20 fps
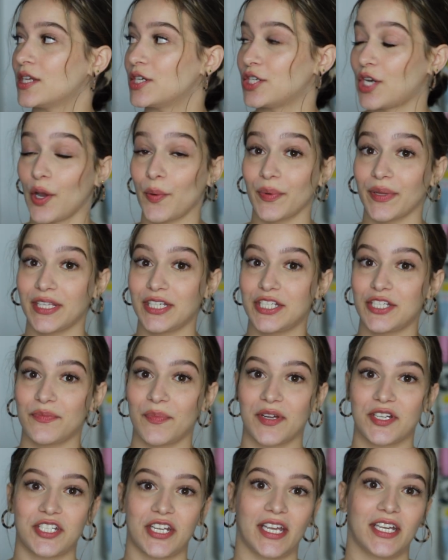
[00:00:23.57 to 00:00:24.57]
not really too
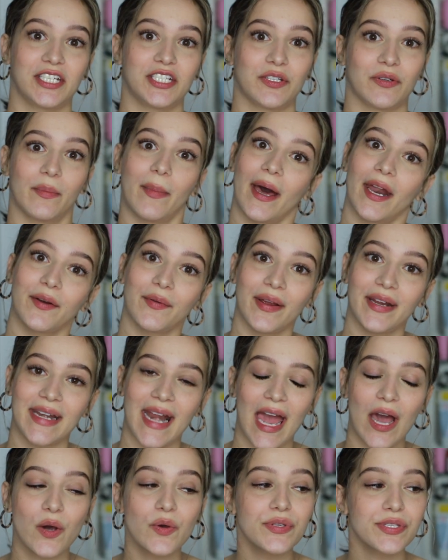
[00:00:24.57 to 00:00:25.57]
much I can do about it right now.